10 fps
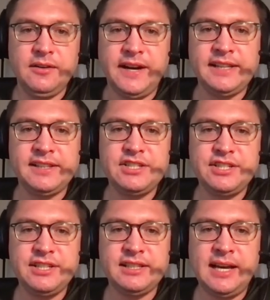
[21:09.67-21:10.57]
Finally,
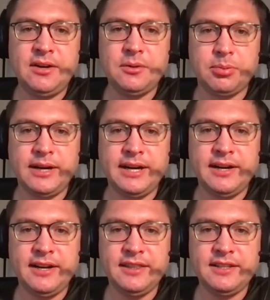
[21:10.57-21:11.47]
she allowed
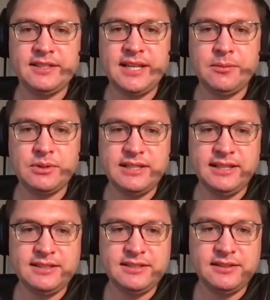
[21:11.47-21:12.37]
prayer, and this time was
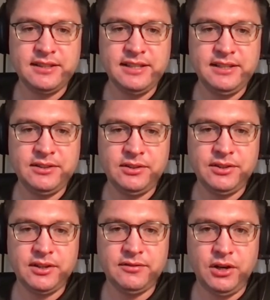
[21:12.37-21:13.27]
instantly
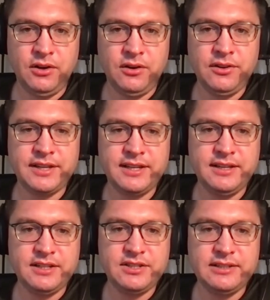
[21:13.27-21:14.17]
healed of all the
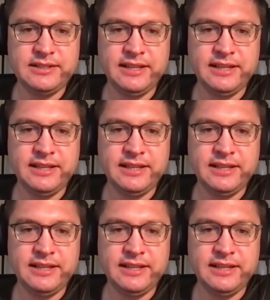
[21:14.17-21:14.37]
conditions.